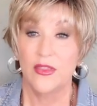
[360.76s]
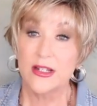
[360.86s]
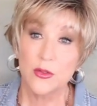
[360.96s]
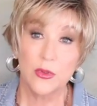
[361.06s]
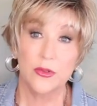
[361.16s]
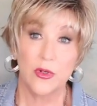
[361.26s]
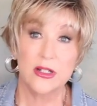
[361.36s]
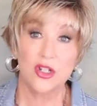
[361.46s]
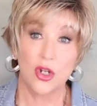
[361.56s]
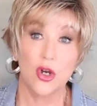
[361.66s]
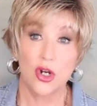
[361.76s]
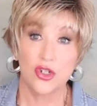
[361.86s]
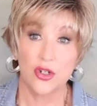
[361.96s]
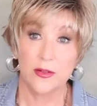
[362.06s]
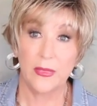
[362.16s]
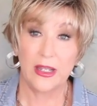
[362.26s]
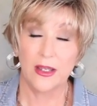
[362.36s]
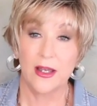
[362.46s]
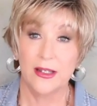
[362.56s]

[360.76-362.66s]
This one runs large on me.